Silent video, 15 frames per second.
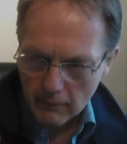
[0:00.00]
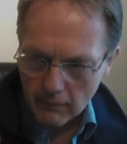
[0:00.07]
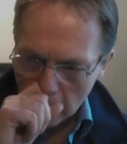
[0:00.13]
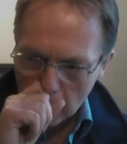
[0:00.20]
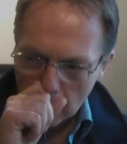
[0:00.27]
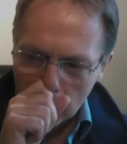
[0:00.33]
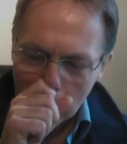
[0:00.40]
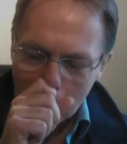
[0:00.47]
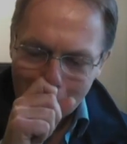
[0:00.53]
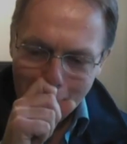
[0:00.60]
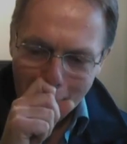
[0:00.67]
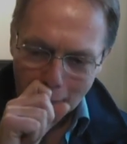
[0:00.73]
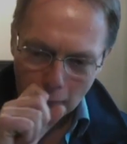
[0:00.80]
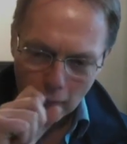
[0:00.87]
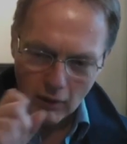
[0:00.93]
Yen
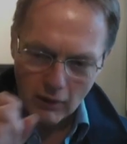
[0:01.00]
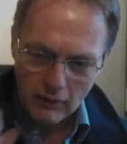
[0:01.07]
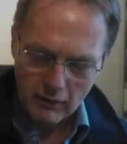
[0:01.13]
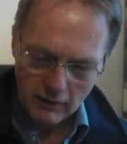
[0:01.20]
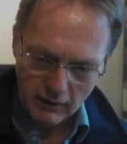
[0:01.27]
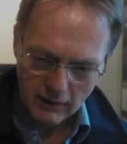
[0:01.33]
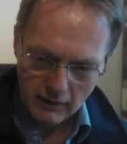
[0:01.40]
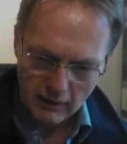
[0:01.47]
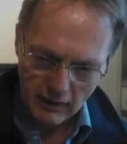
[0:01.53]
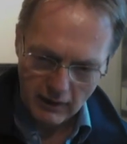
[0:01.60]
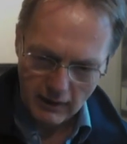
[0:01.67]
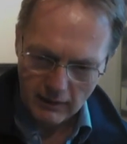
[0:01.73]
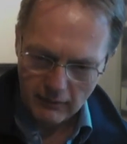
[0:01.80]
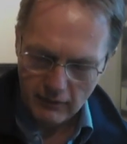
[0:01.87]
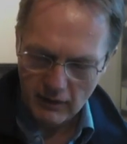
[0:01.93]
being one of the
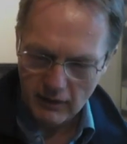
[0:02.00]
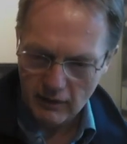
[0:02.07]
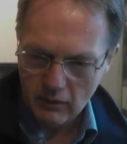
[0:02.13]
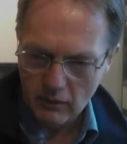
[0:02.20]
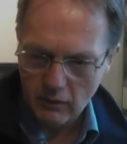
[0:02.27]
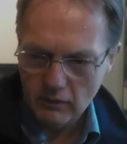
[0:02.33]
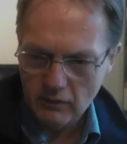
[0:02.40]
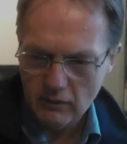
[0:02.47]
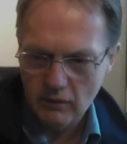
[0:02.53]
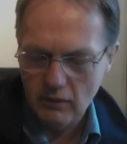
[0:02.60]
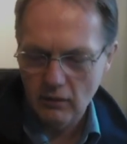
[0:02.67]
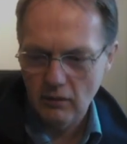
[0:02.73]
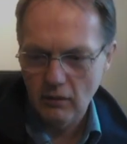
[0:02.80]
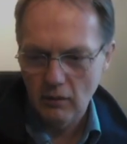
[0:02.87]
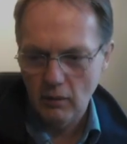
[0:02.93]
clear vehicles
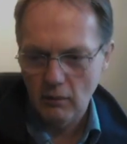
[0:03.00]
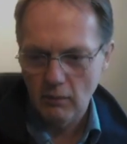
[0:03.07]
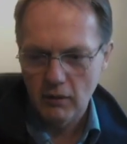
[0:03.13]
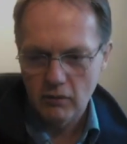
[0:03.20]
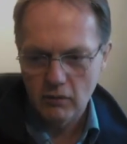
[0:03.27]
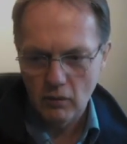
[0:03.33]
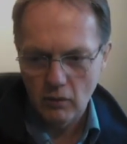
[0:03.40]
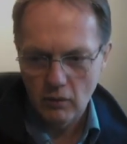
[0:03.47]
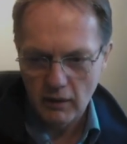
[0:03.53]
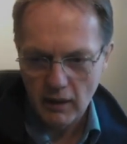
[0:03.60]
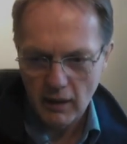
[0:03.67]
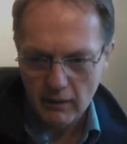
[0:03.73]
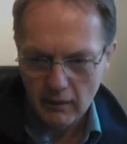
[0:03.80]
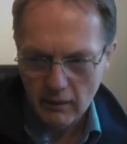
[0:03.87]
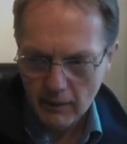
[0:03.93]
you want to be short
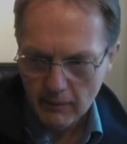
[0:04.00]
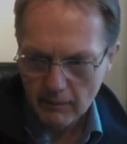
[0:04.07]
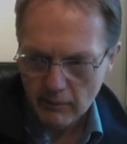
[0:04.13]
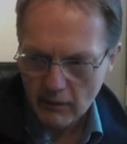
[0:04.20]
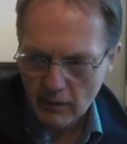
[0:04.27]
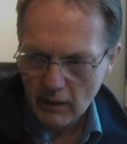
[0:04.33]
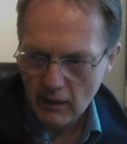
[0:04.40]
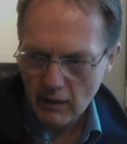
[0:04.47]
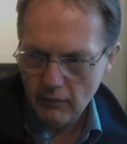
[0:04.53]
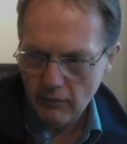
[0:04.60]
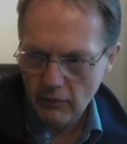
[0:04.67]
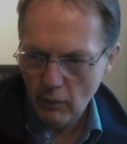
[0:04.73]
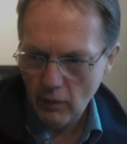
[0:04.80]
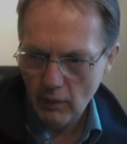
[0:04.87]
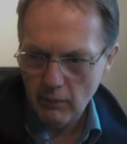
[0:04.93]
yen if
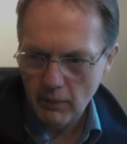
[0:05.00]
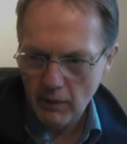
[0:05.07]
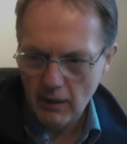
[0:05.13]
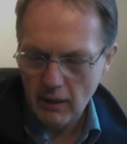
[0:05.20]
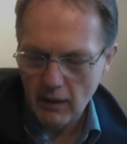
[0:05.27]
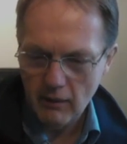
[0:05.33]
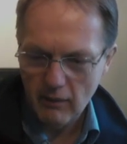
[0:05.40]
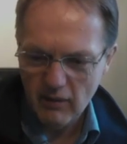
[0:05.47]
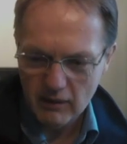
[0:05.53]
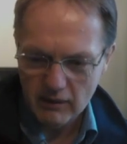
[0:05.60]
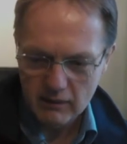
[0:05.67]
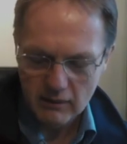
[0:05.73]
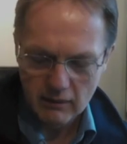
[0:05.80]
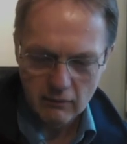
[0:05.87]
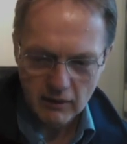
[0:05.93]
you want to be if
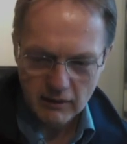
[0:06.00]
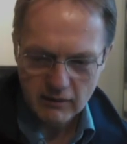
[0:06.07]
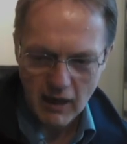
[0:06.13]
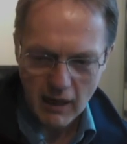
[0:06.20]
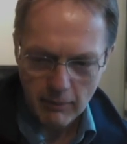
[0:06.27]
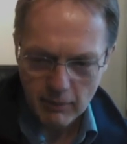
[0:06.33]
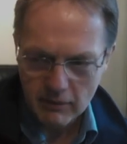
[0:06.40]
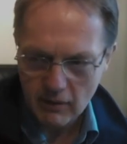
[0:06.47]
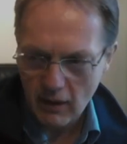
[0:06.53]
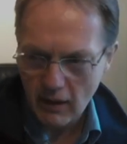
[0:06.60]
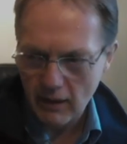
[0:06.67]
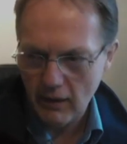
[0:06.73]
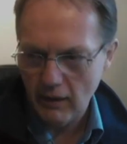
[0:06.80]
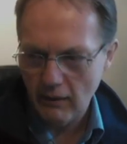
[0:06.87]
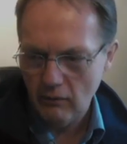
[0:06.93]
it's risk
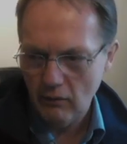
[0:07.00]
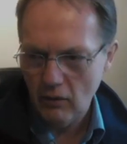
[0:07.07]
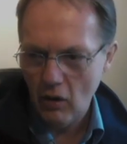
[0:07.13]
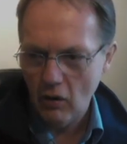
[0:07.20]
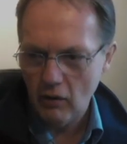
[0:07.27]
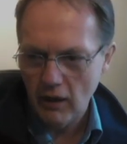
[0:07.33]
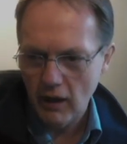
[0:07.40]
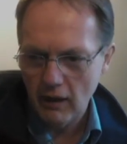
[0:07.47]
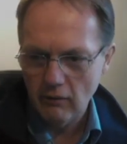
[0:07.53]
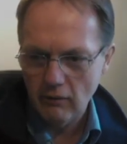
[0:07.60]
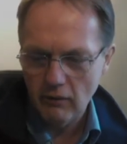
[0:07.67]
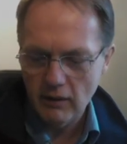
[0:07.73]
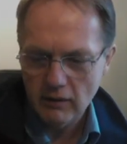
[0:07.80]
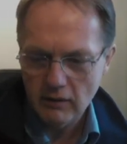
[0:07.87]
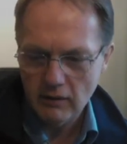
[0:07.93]
appetite, and long yen
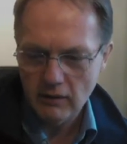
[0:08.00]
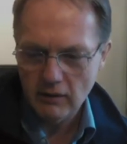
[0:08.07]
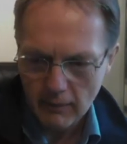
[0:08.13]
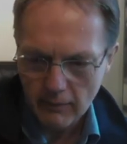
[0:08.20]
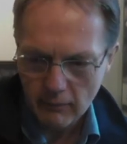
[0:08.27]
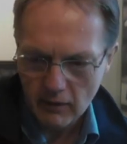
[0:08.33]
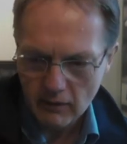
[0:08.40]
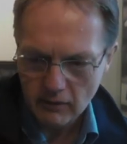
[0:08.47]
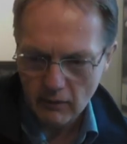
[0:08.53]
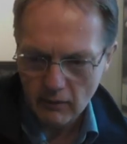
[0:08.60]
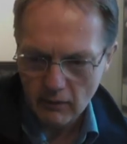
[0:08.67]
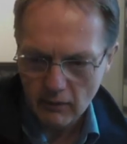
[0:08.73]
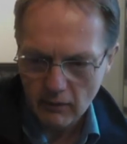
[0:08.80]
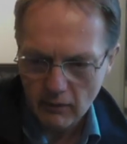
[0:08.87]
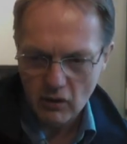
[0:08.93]
risk
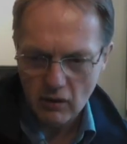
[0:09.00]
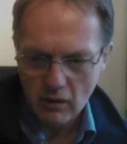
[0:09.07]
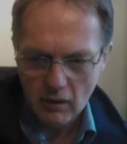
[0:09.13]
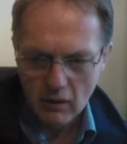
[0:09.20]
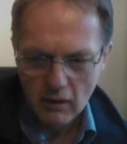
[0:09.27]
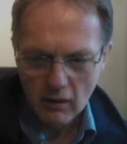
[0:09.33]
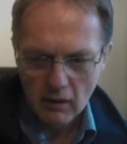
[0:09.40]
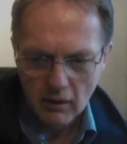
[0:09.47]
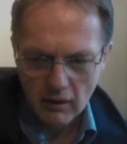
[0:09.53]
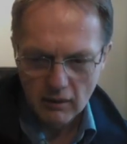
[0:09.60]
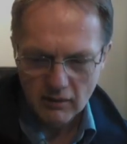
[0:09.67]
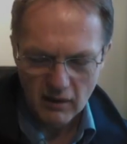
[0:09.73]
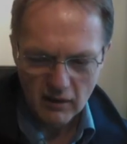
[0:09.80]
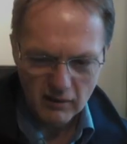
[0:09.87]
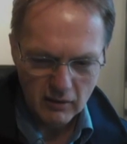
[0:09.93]
aversion. Yeah. And so
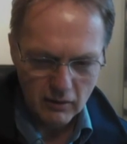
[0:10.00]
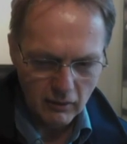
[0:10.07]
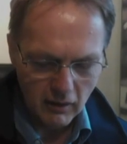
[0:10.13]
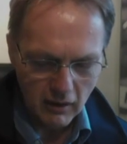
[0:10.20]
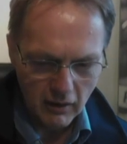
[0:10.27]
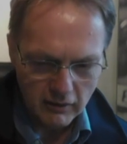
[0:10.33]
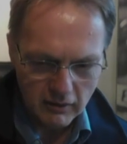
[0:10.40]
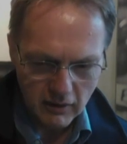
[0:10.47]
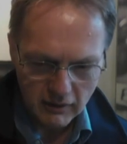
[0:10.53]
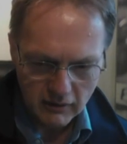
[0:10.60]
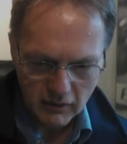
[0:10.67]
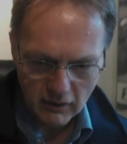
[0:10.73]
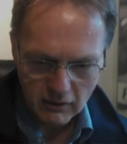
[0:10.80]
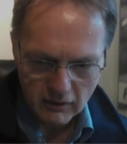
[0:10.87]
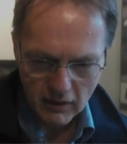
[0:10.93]
that's too closely
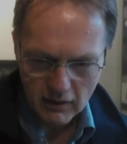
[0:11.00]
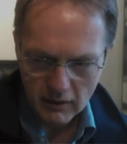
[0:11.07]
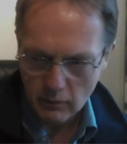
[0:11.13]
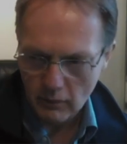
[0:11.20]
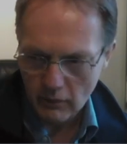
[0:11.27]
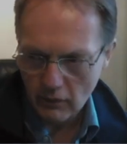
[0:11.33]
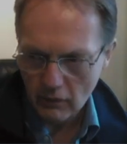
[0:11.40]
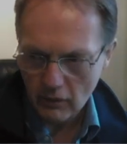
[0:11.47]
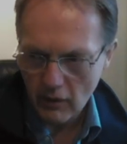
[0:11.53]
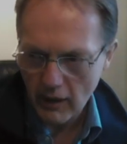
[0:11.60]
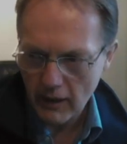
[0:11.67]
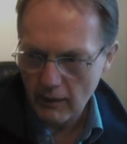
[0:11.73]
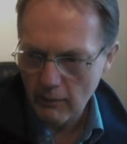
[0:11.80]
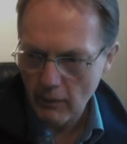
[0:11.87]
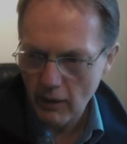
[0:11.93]
associated with Ukraine,
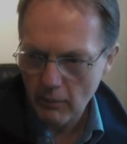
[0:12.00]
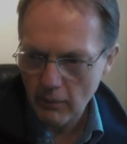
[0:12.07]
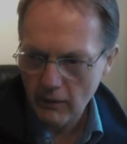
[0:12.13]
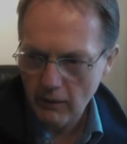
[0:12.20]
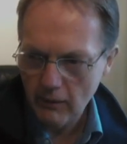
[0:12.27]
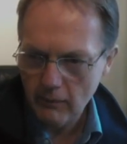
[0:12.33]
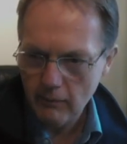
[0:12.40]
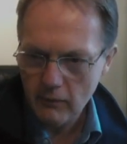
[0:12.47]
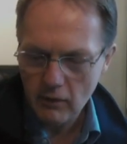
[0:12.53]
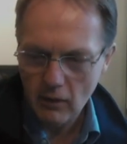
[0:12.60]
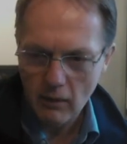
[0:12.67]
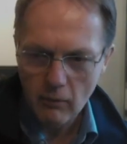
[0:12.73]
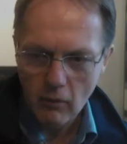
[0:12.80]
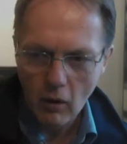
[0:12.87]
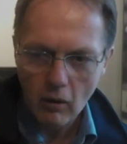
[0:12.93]
in my opinion.
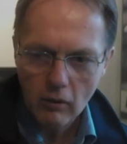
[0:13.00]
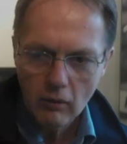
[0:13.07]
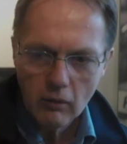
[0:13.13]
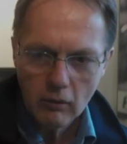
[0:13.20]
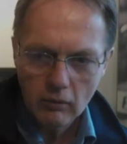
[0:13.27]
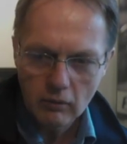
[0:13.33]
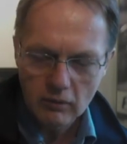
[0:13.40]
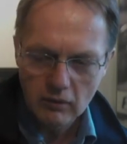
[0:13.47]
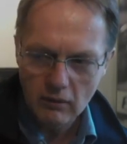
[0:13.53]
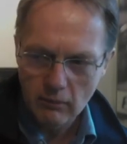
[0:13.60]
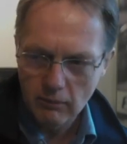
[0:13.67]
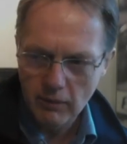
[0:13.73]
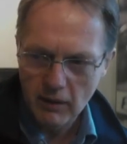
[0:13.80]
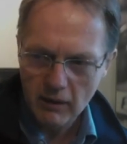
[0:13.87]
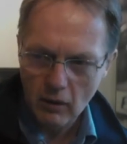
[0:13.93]
So
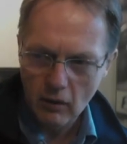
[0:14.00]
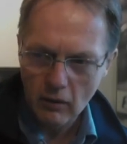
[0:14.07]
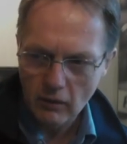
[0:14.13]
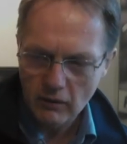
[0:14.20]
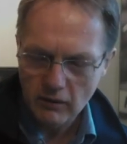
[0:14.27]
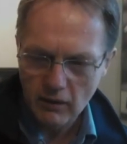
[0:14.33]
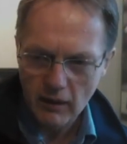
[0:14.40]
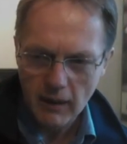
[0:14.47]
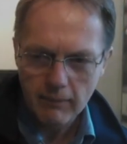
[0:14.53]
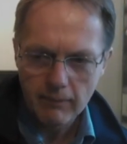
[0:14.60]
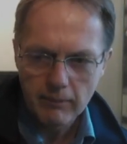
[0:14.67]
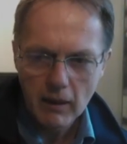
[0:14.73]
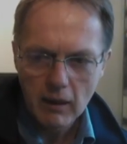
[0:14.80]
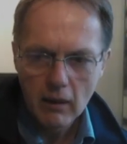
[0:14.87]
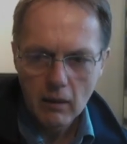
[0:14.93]
didn't pick on Aussie yen,
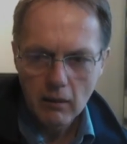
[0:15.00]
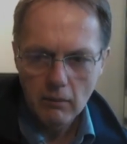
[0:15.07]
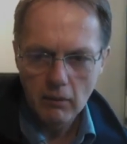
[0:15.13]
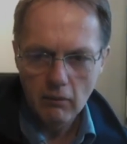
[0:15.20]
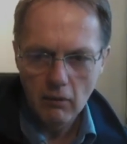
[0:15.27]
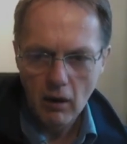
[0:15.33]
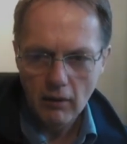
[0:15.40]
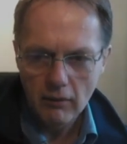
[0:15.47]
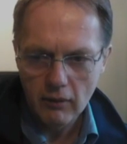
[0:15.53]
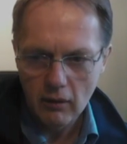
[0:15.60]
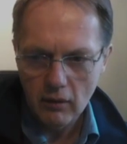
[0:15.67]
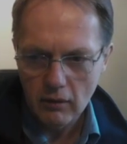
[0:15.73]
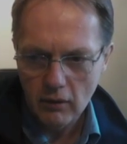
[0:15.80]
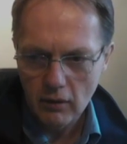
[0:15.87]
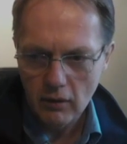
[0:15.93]
but rather
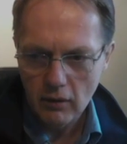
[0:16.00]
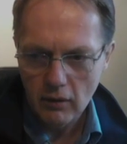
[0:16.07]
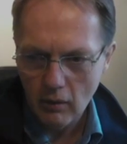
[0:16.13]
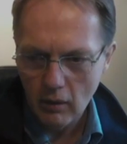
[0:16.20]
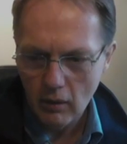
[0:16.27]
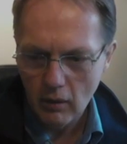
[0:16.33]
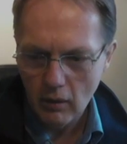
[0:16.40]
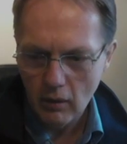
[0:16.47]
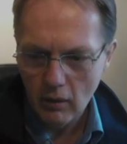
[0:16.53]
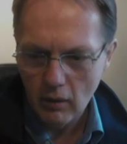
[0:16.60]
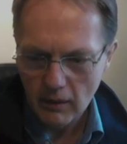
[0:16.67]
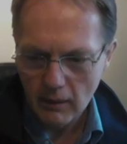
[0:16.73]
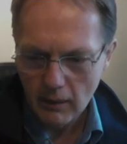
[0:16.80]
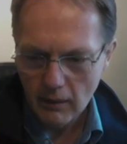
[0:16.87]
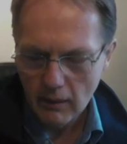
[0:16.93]
Euro Aussie.
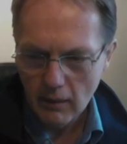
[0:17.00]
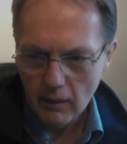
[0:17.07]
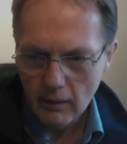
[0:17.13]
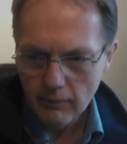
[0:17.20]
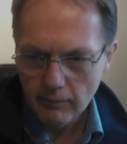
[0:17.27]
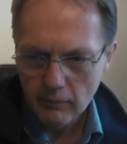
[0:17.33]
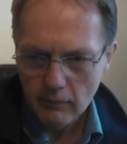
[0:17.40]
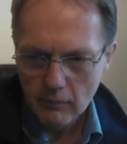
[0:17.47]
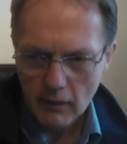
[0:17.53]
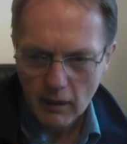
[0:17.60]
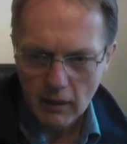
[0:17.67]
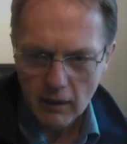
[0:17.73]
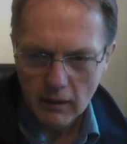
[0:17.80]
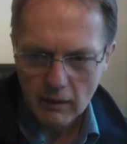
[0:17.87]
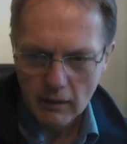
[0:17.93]

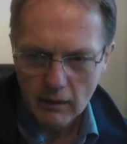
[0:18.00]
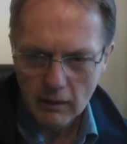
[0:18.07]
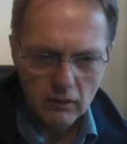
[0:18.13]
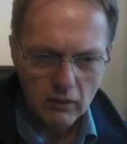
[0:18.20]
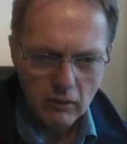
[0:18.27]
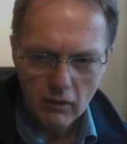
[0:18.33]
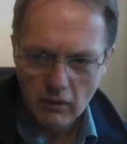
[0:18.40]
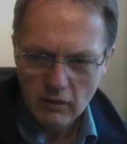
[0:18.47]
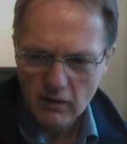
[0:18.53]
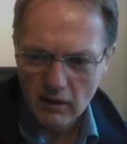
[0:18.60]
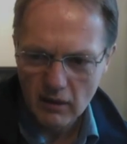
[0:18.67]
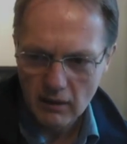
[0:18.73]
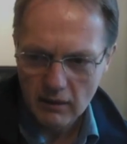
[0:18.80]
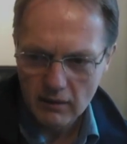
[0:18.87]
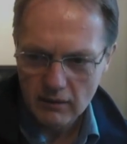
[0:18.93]
And Euro
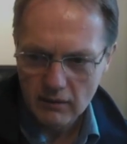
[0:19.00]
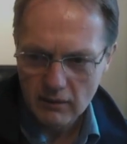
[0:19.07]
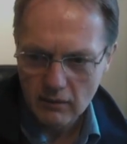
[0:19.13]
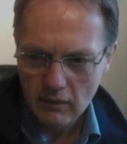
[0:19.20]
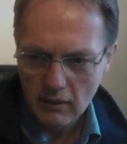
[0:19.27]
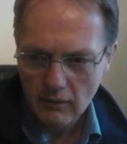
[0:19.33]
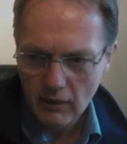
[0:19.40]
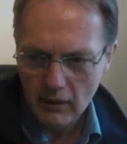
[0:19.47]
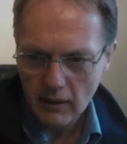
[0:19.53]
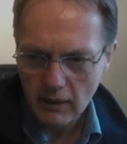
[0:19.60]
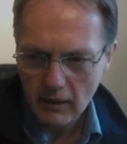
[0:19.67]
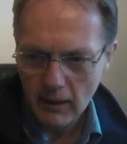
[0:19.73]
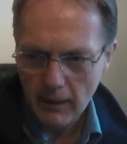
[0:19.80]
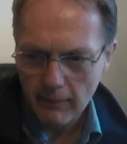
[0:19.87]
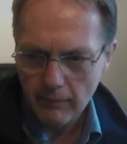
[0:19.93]
Aussie is, if I can
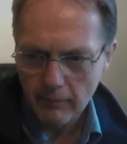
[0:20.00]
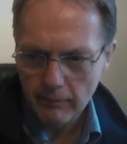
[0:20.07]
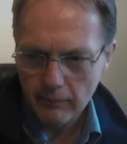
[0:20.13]
get,